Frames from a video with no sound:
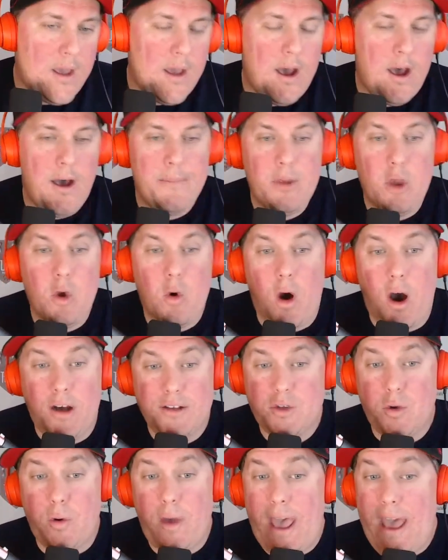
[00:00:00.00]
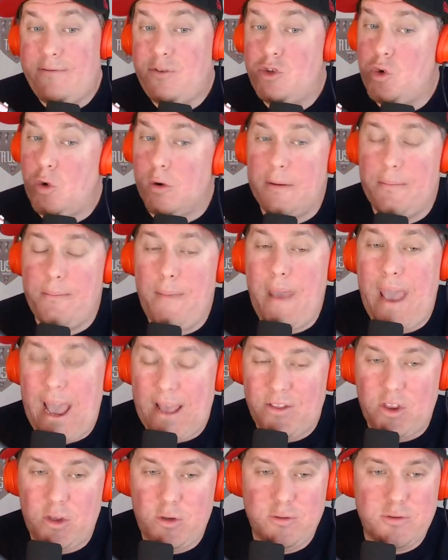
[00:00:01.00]
Um, you also have Jordan
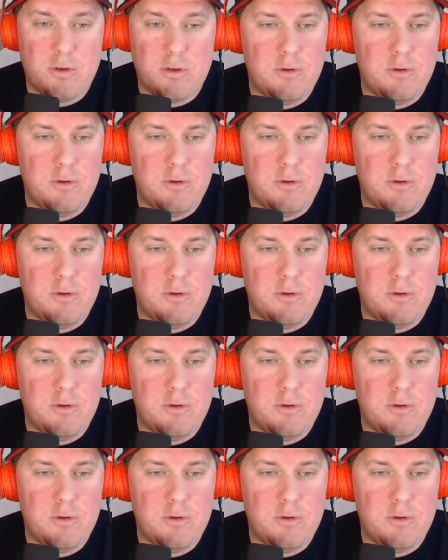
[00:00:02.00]
Matthews,